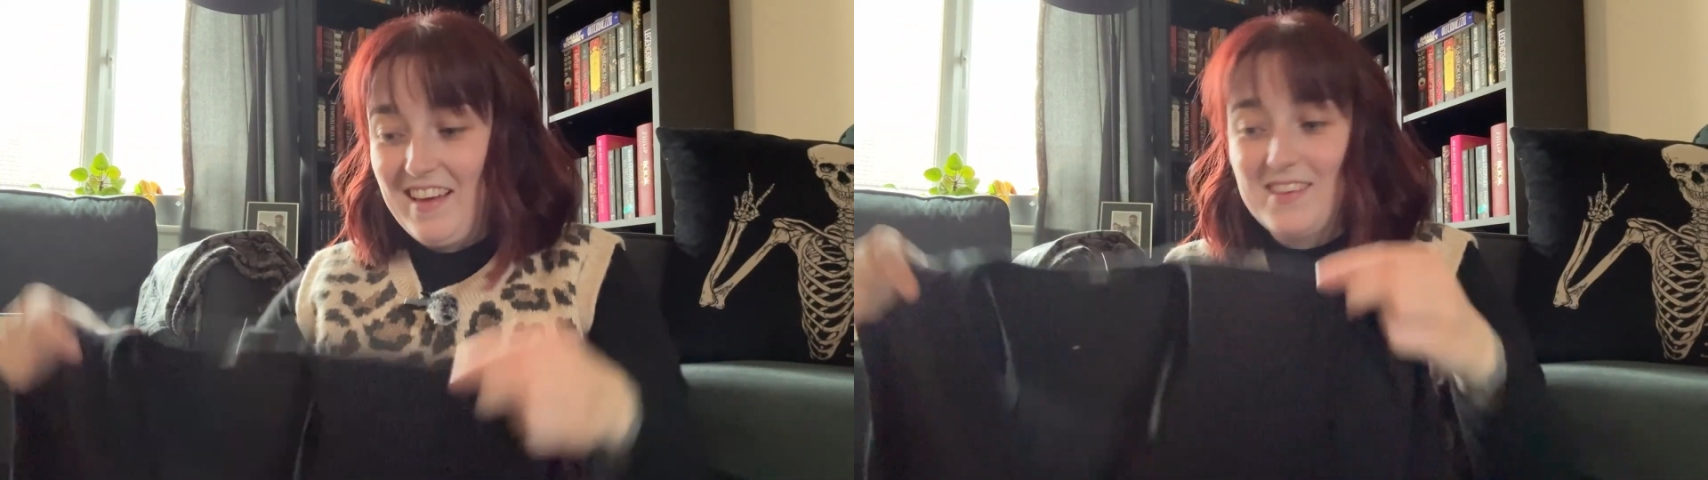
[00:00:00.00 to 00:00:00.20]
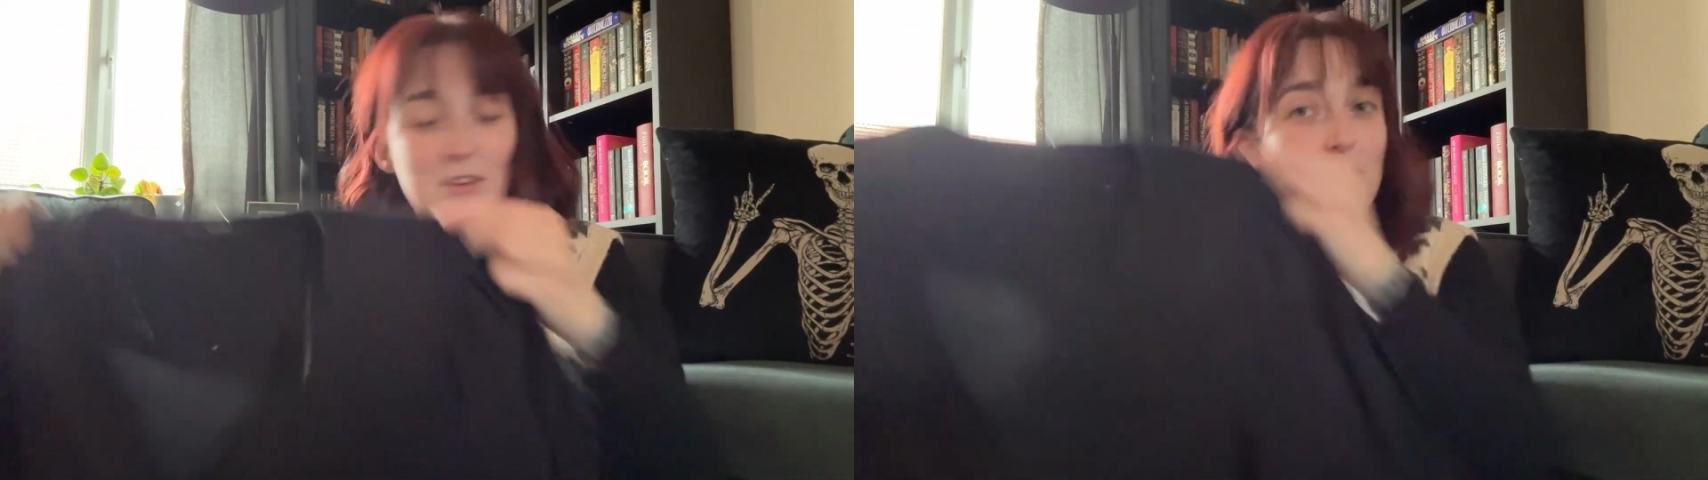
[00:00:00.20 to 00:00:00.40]

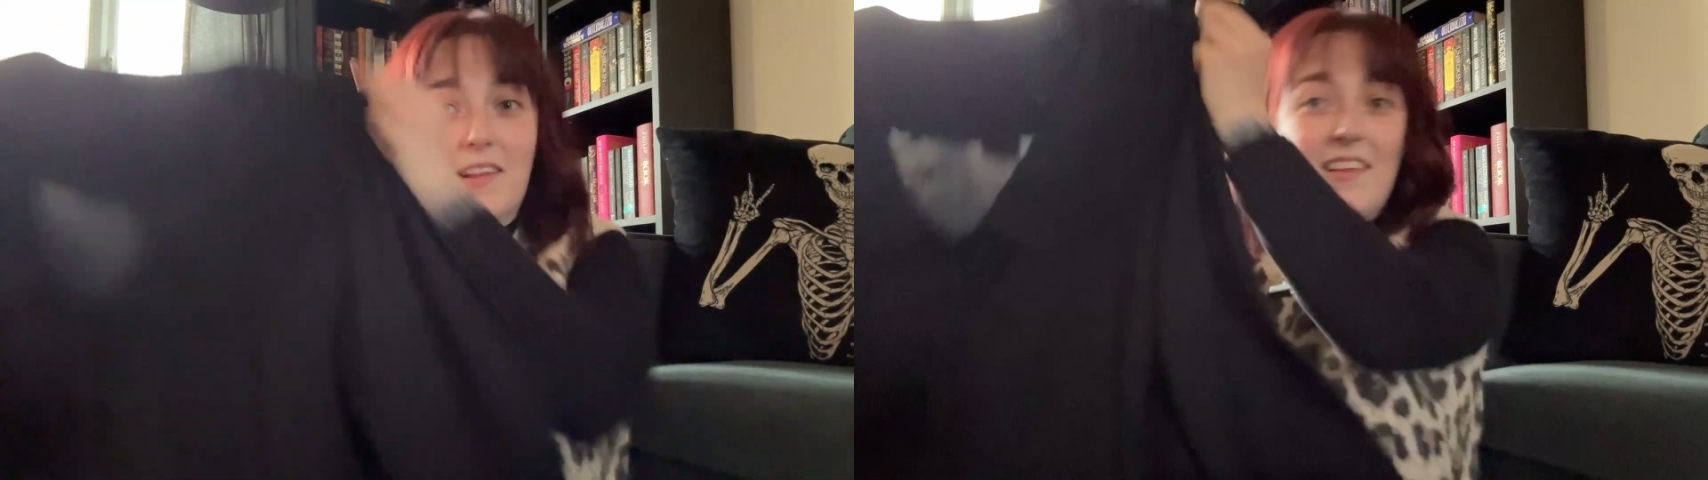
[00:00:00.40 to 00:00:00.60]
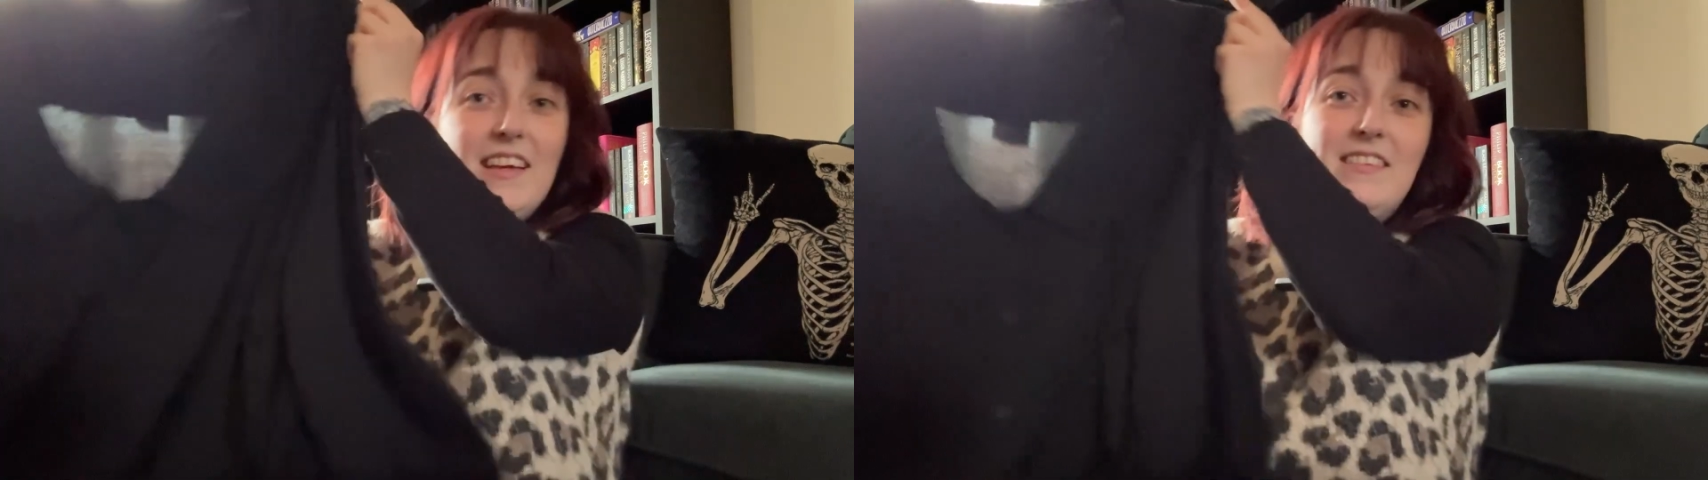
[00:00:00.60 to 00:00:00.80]
So I'm
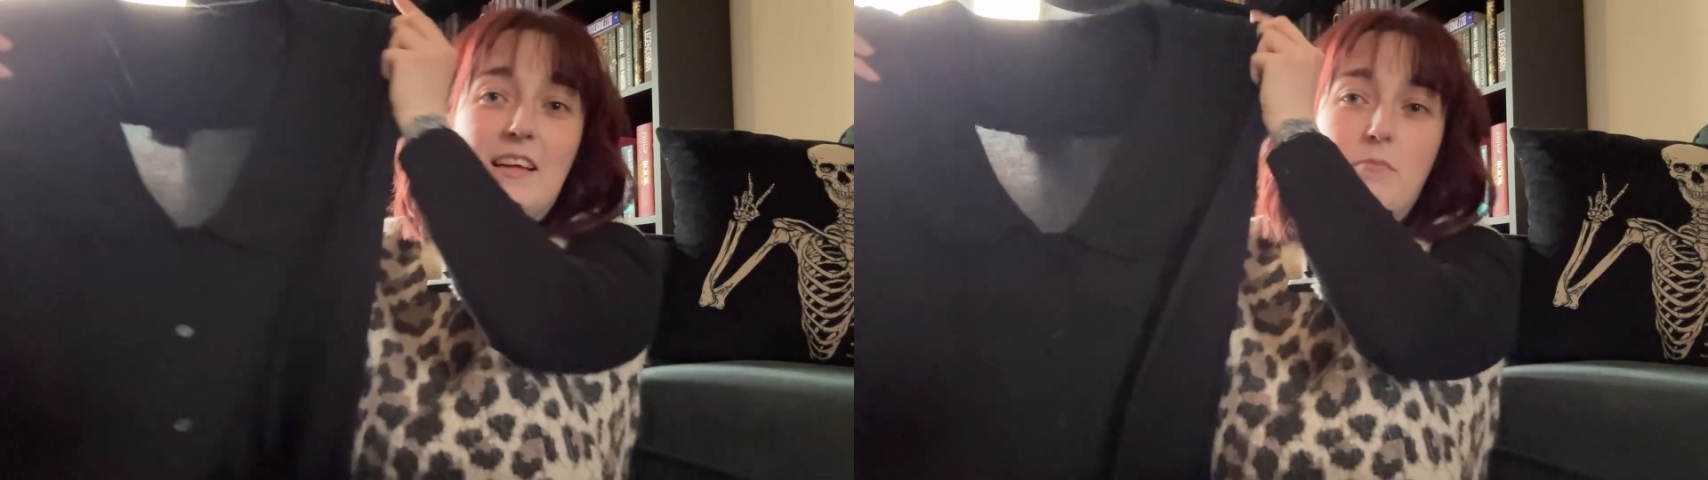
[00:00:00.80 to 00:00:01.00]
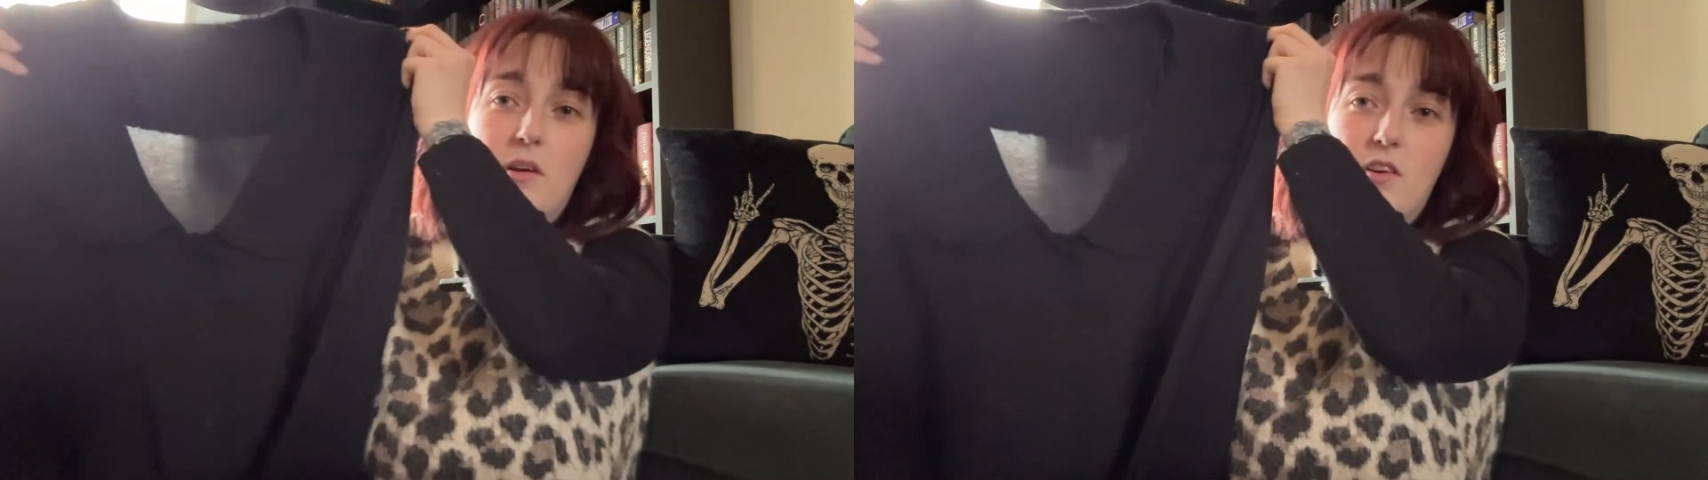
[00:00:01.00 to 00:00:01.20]

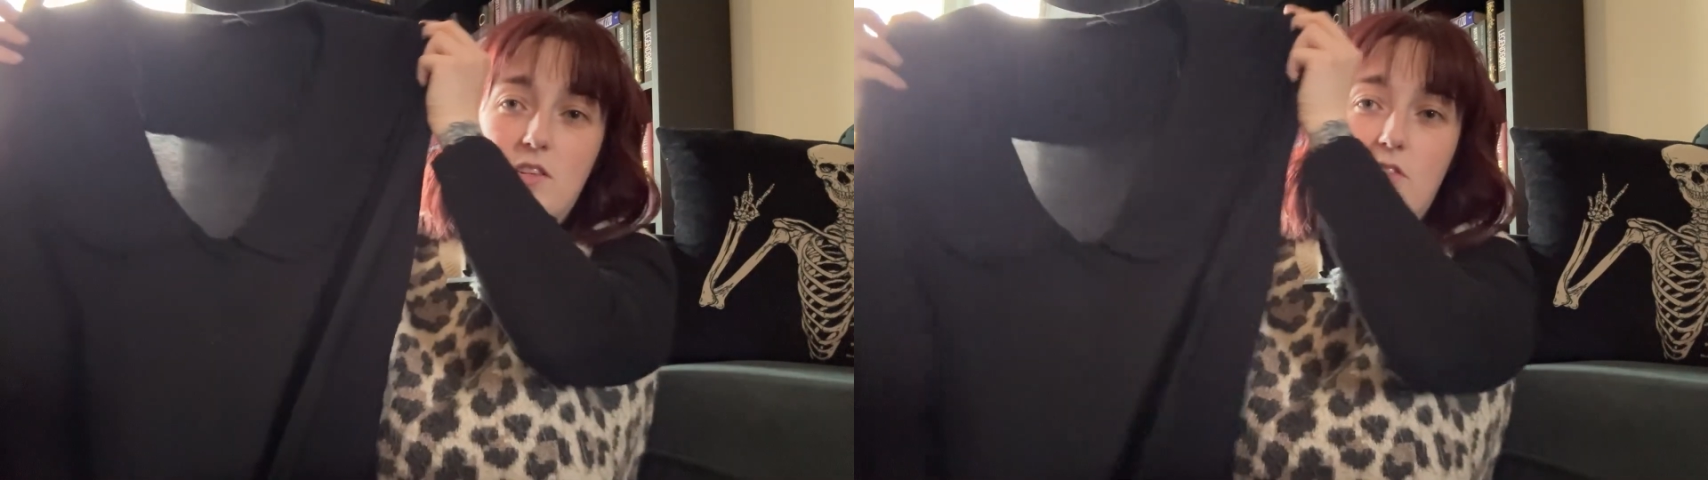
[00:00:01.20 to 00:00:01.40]
delighted because I